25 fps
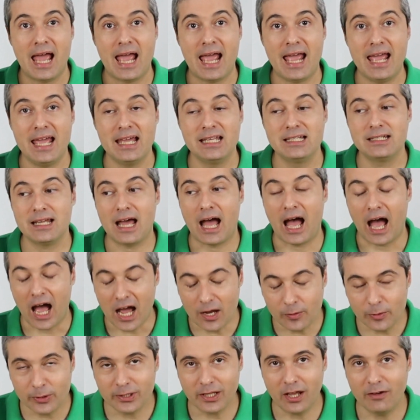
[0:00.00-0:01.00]
And
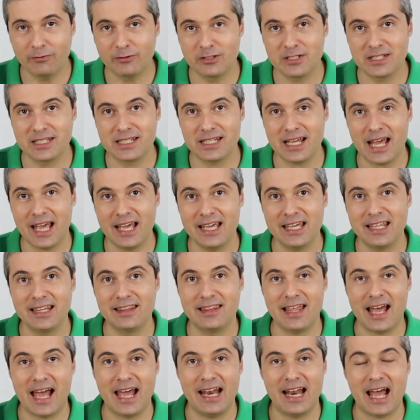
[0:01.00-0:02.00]
I would love to say
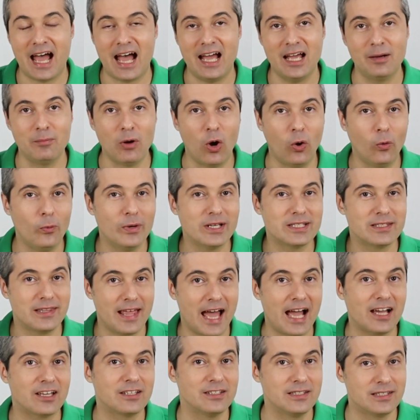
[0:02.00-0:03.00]
that I am always
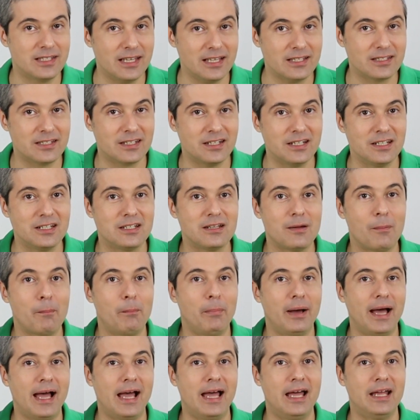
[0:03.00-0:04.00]
that consistent,
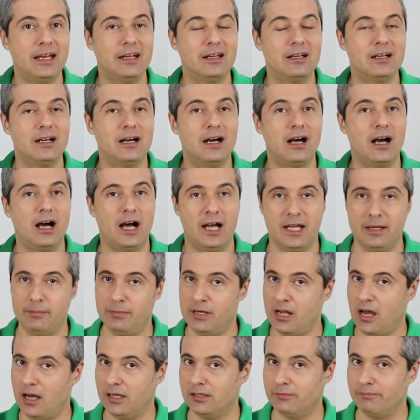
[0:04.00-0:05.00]
but I am
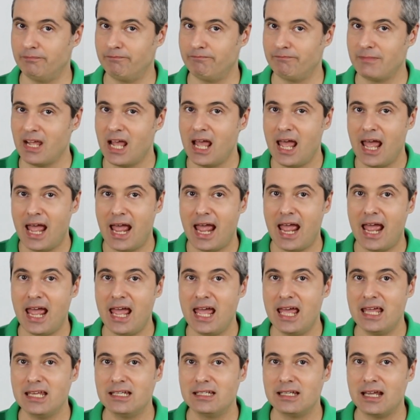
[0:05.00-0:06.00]
not.
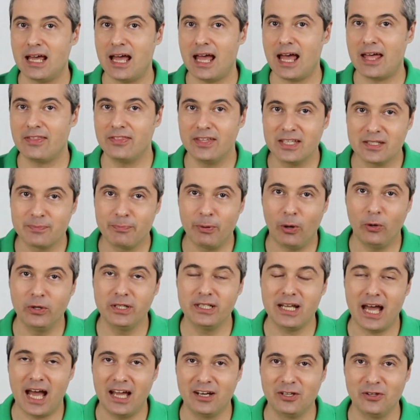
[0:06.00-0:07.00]
And at this
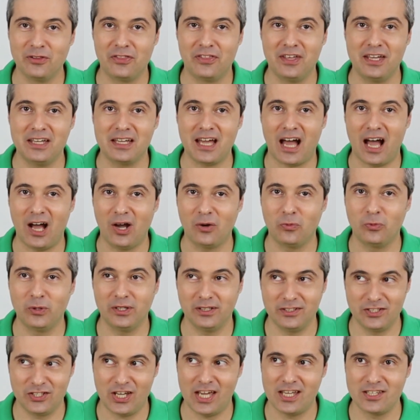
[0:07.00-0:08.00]
point, I don't think I
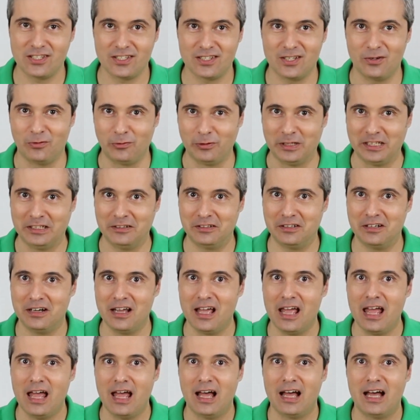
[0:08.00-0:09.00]
will change as a reader.
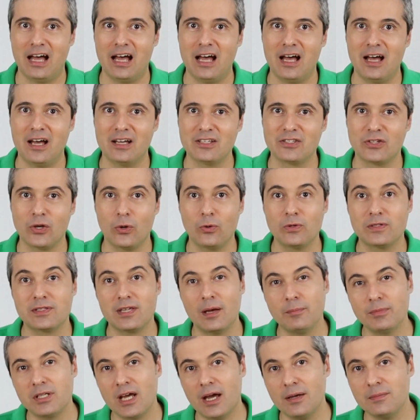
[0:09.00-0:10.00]
So
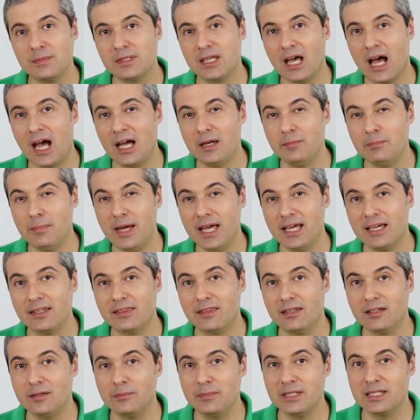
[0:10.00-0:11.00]
sometimes I make
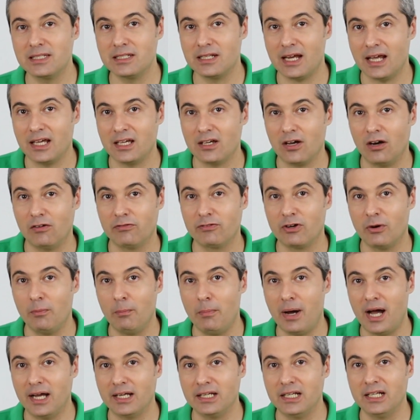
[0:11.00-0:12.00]
the mistake of
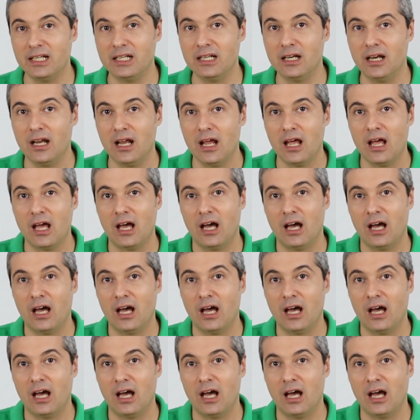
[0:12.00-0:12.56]
combining